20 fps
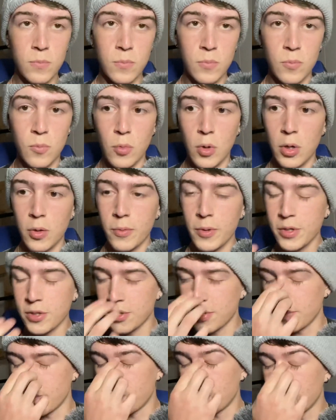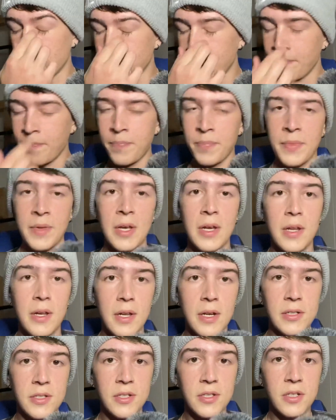want to watch it. But
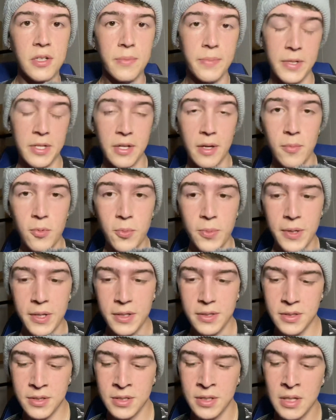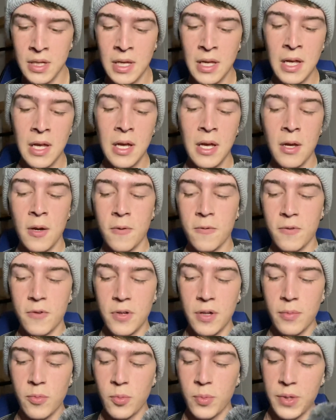next is going to be double pegs. For
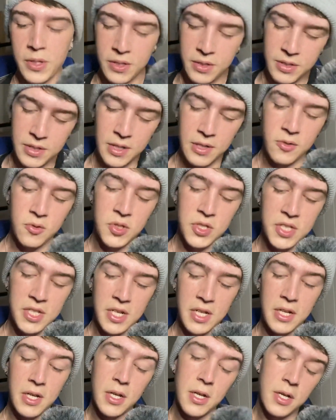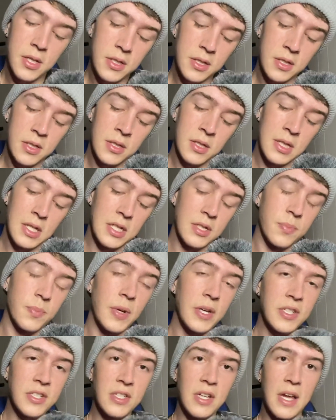double pegs, I would say it's
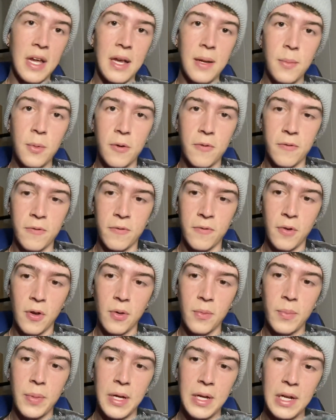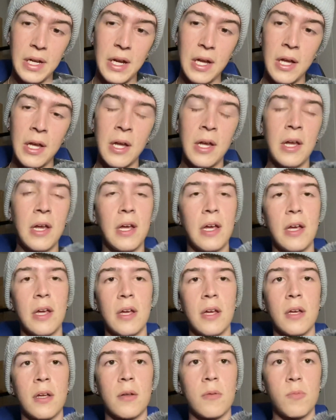best to aim your front peg.
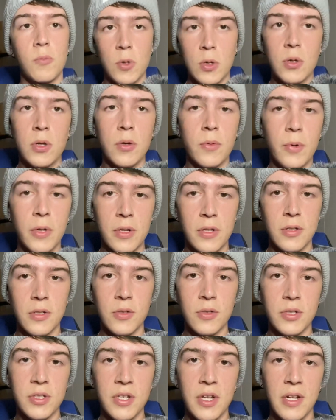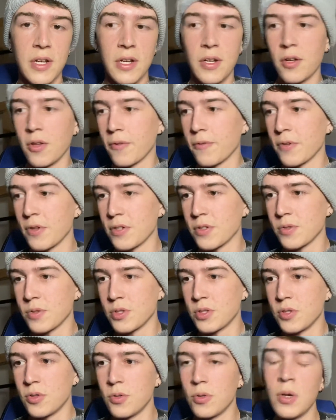You're going to want to do a slight angle for this one
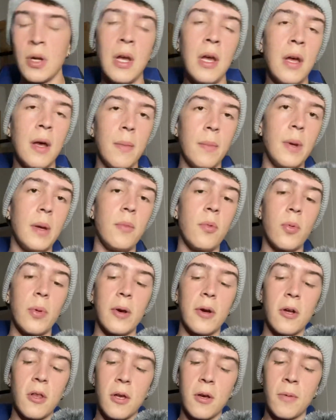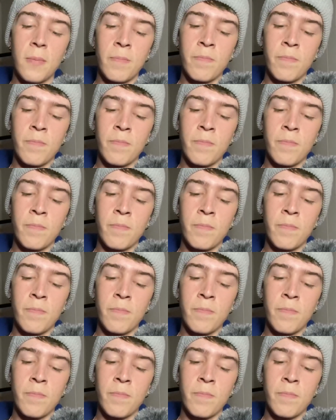too, maybe parallel.